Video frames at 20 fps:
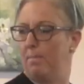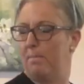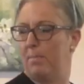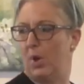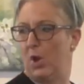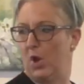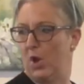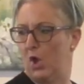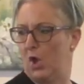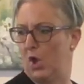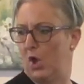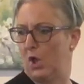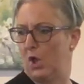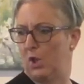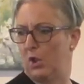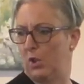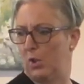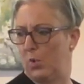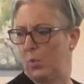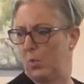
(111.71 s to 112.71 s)

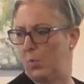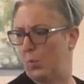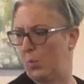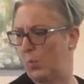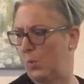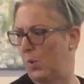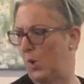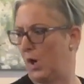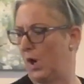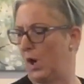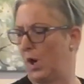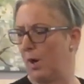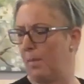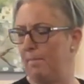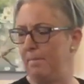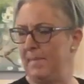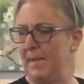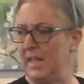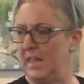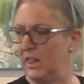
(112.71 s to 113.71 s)
ball or
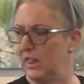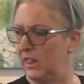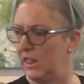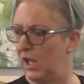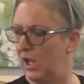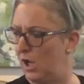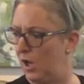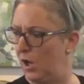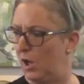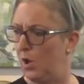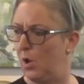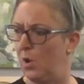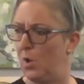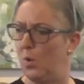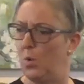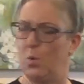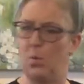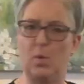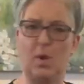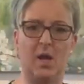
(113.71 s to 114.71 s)

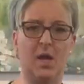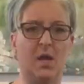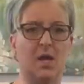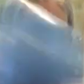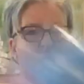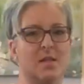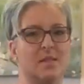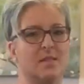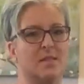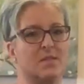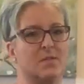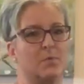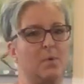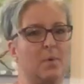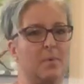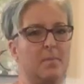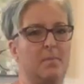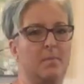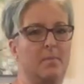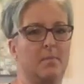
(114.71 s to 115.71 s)
pillow. This
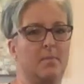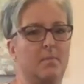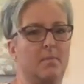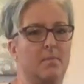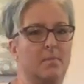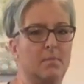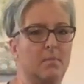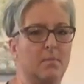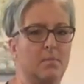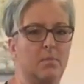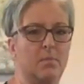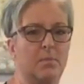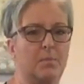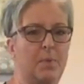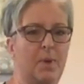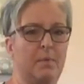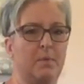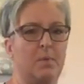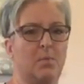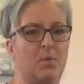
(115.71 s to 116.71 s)
one would
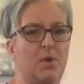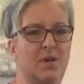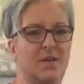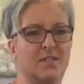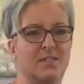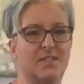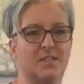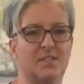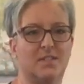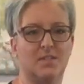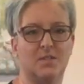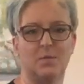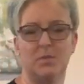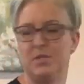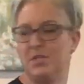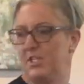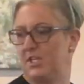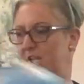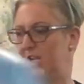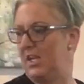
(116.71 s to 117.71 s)
probably work because it's
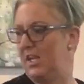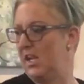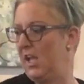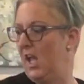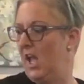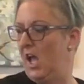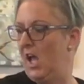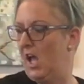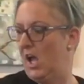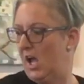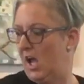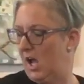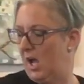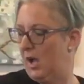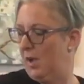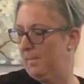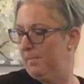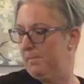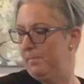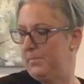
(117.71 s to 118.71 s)
squishy.
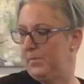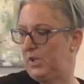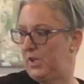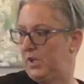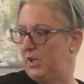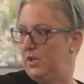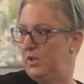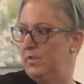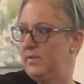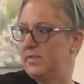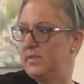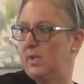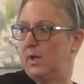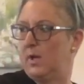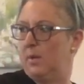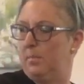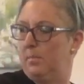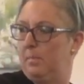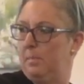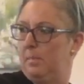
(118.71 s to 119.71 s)
You can use
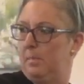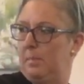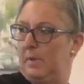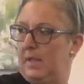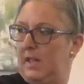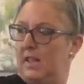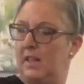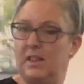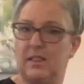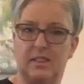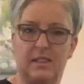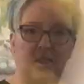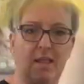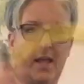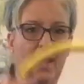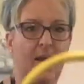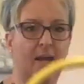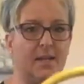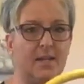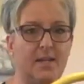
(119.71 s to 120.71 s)
a
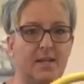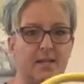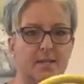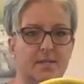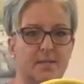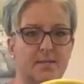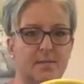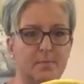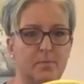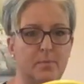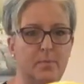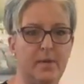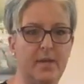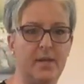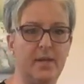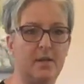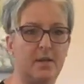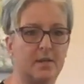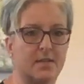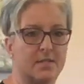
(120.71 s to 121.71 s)
Pilates
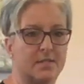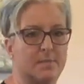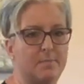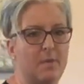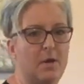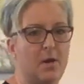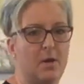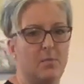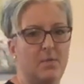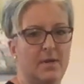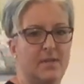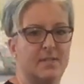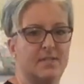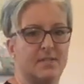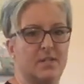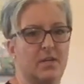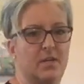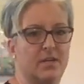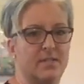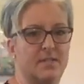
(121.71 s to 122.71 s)
wheel, a small one, as
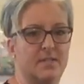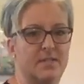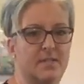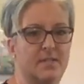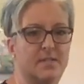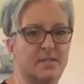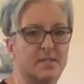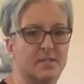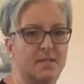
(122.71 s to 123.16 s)
long as it's